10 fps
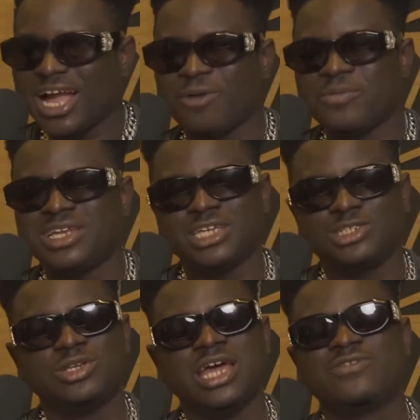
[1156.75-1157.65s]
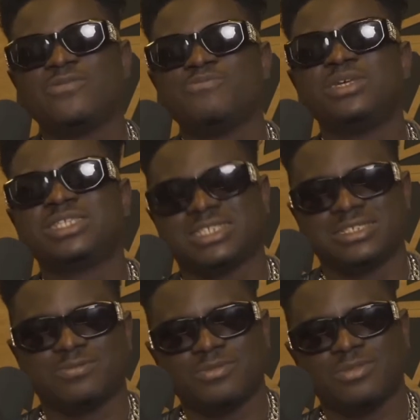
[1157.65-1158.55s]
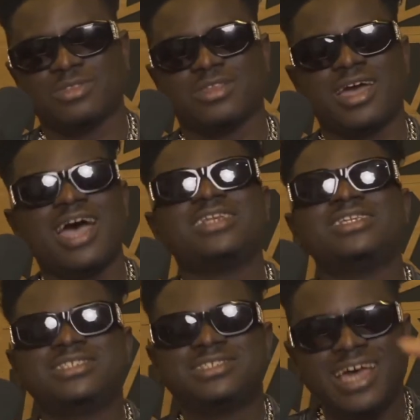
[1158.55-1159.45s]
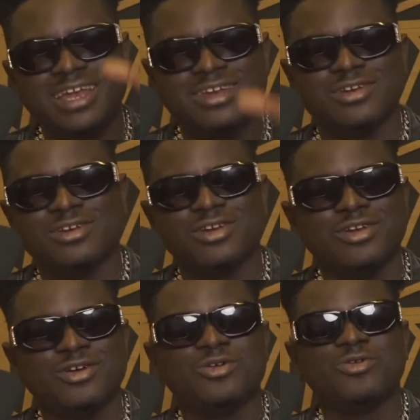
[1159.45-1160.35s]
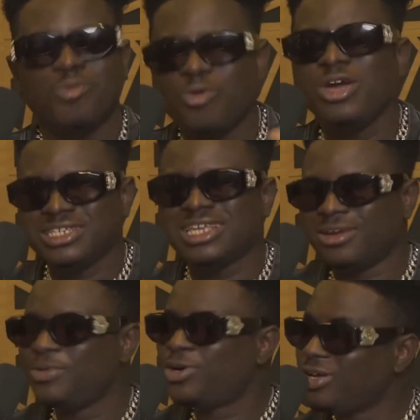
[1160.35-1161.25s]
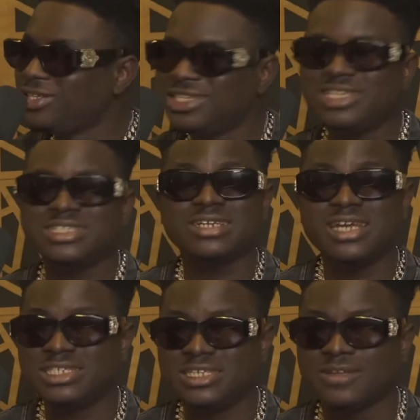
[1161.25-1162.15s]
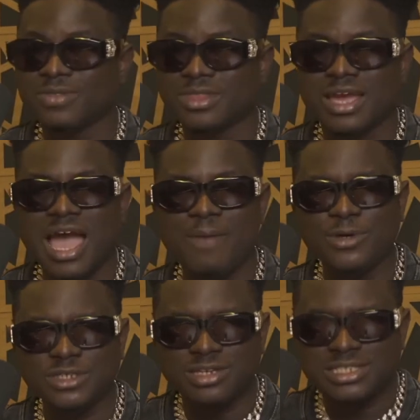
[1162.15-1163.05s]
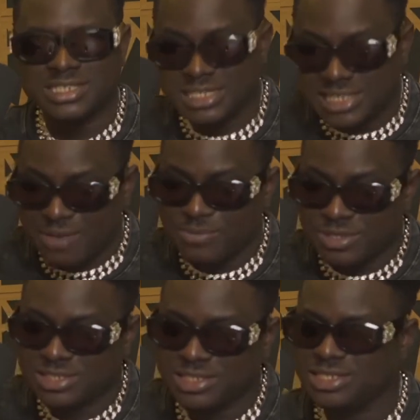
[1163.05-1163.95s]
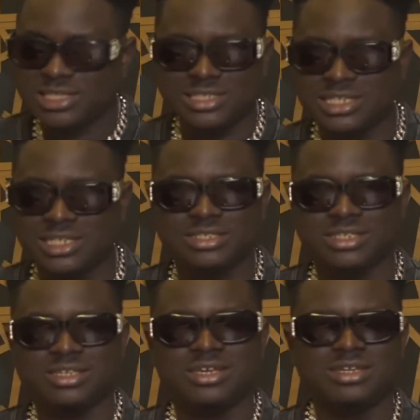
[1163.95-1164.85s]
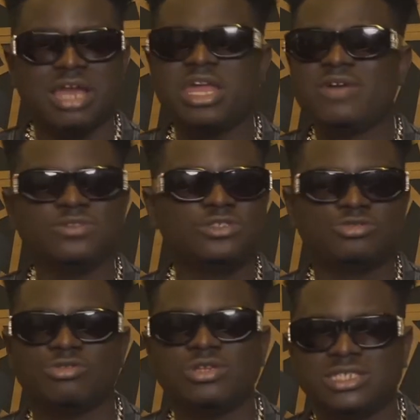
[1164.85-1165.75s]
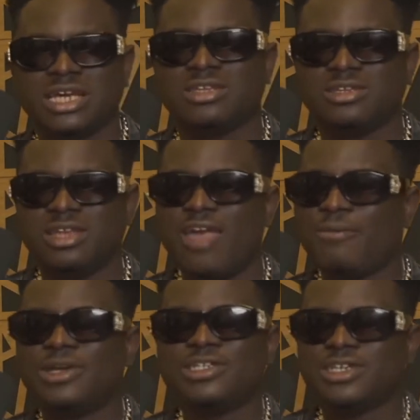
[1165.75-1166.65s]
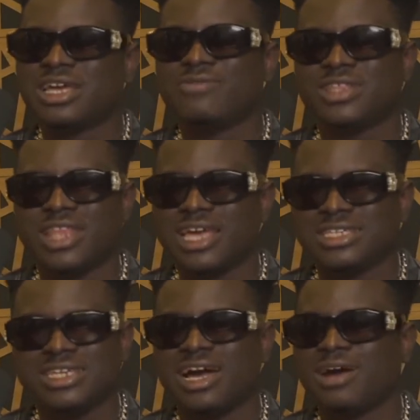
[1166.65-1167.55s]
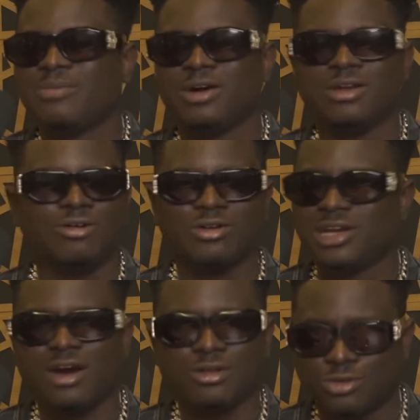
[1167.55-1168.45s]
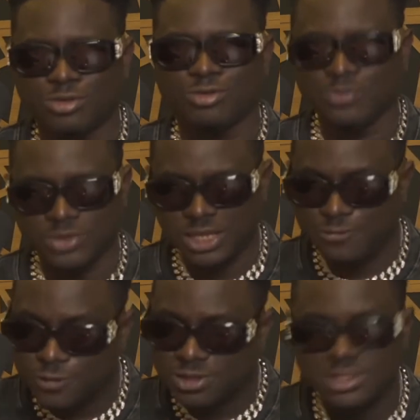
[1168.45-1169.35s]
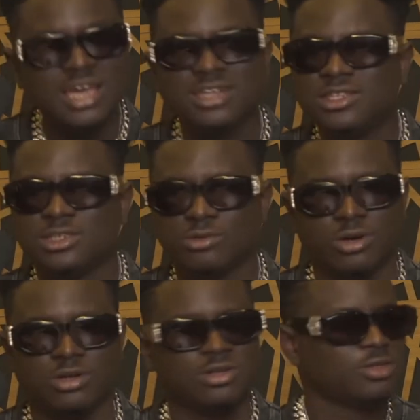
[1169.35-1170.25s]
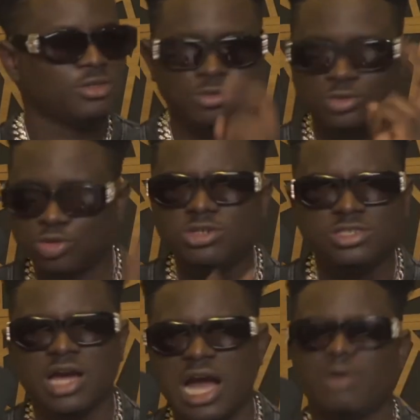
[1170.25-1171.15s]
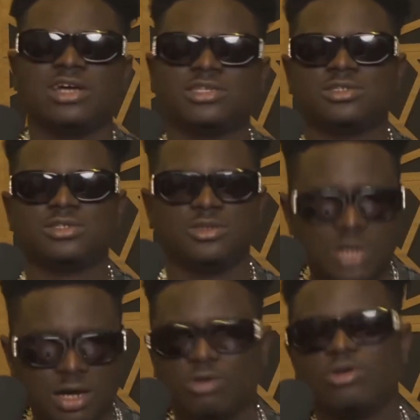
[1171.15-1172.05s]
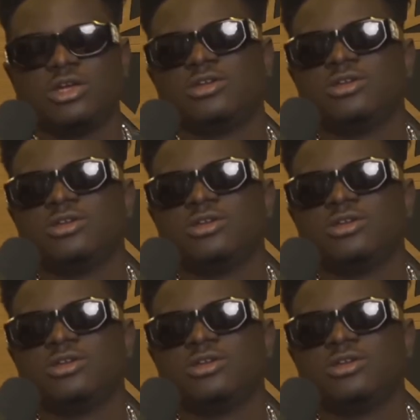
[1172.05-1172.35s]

comedians should have a meeting and decide who is that, because it's crazy. And most of the skits I've been seeing these days, I'm not even storytelling. Everybody just advertising herbal on how to, if you take this one, 2 hours, you are going.